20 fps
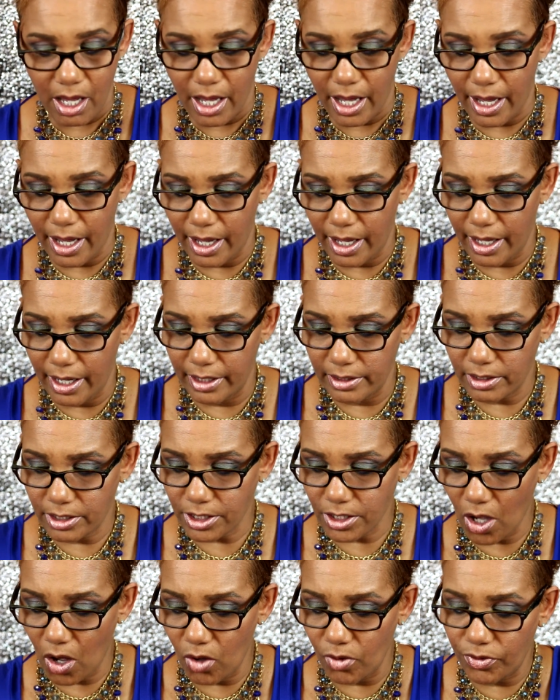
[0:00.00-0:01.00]
And
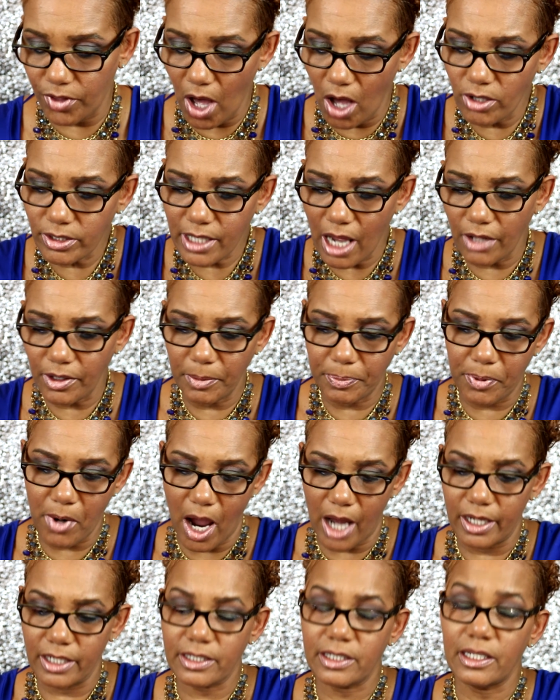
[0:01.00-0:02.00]
so those are the
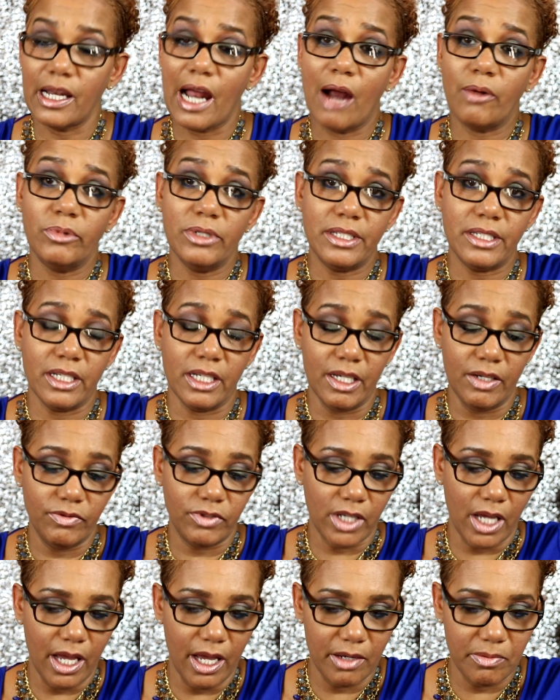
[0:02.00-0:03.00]
products that I
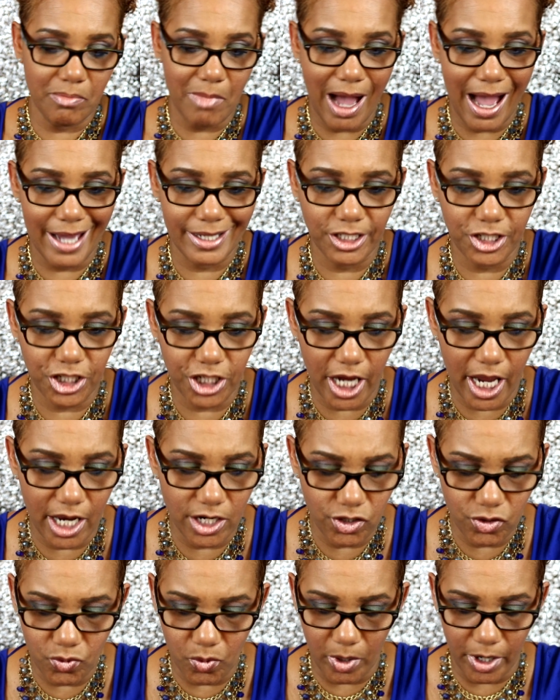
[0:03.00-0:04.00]
received in my
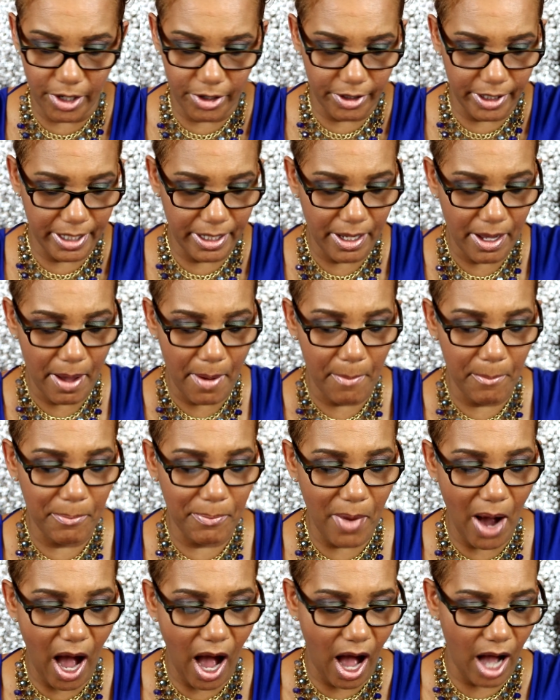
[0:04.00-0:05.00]
January
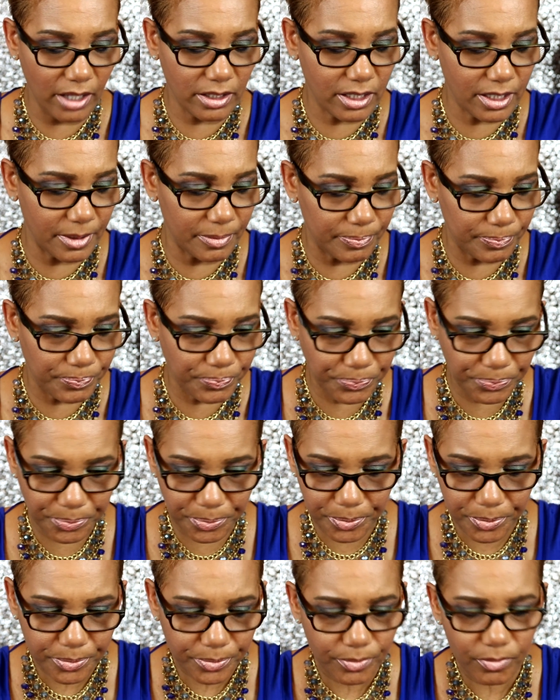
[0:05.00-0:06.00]
box.
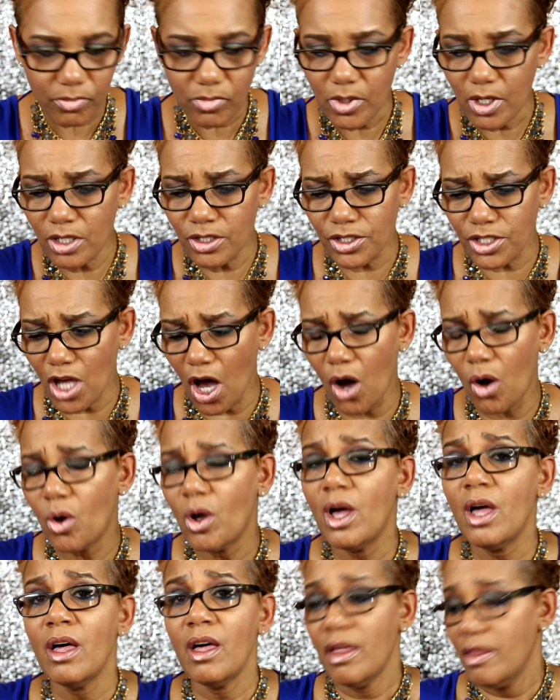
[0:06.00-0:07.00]

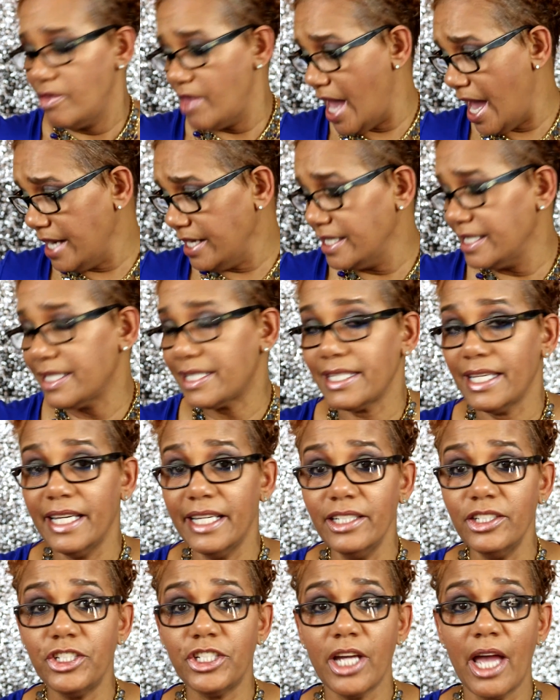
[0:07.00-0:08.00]
So that is
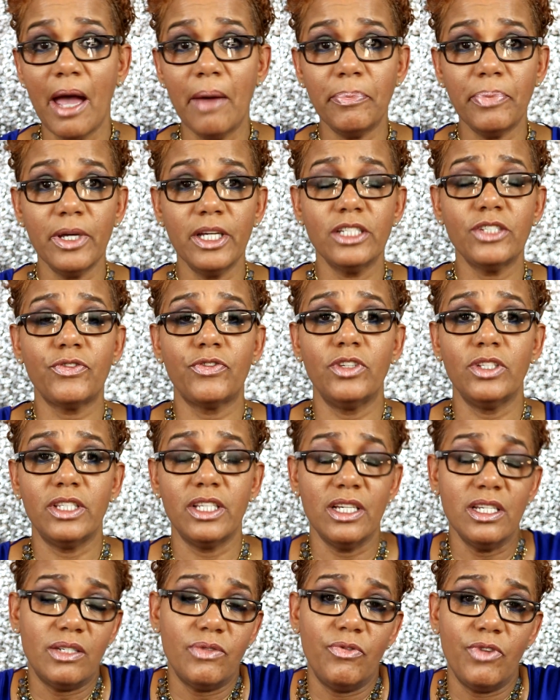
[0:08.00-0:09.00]
it, champions, for
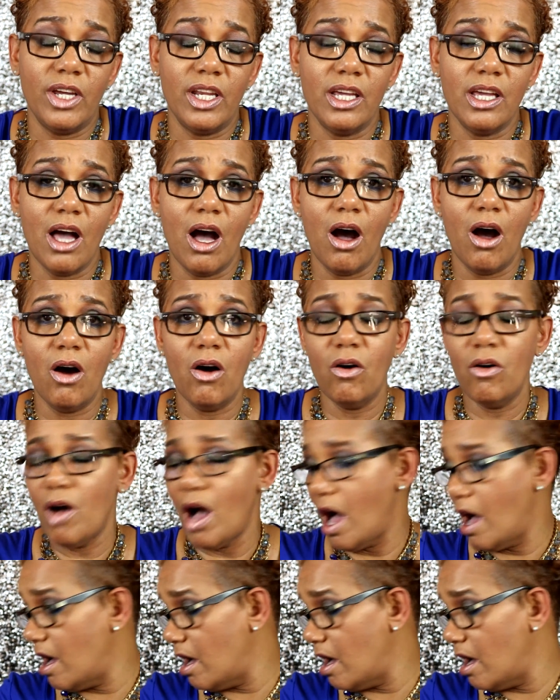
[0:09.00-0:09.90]
this video.